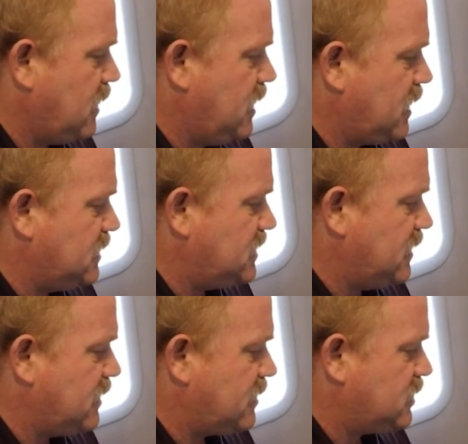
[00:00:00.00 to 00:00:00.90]
You can see
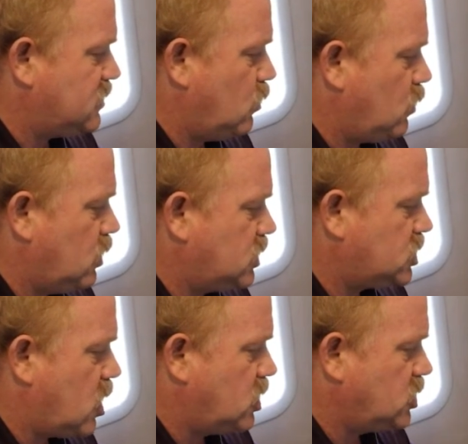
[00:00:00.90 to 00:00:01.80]
that the solar
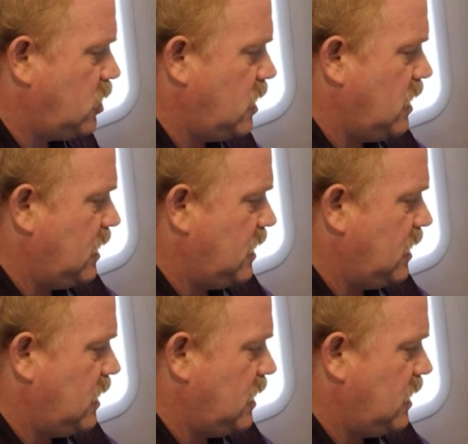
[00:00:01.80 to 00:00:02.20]
charger